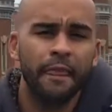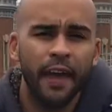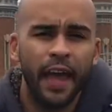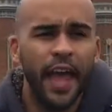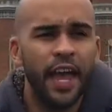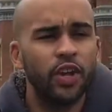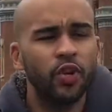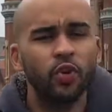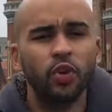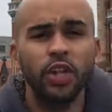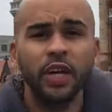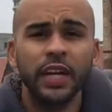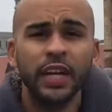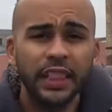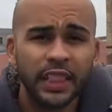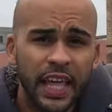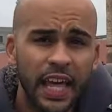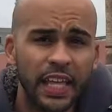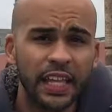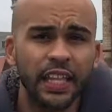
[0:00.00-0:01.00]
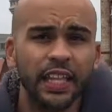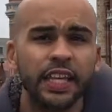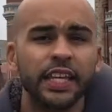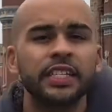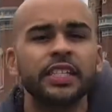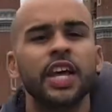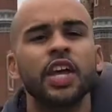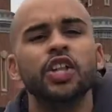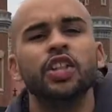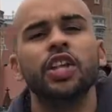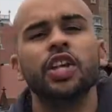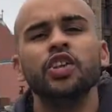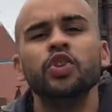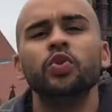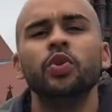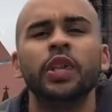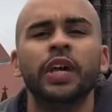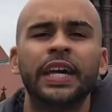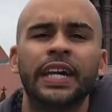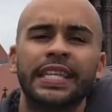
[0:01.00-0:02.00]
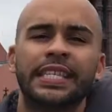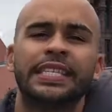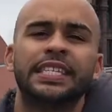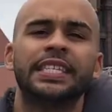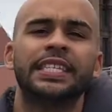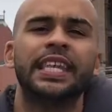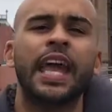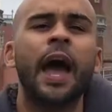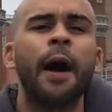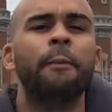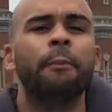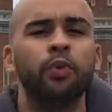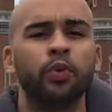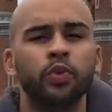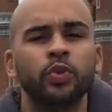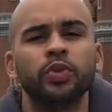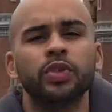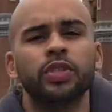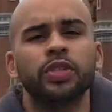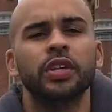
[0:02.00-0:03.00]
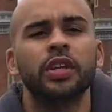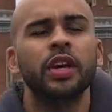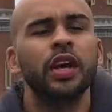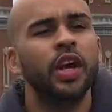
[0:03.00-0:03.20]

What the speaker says: And you look at that list and then you look at samples.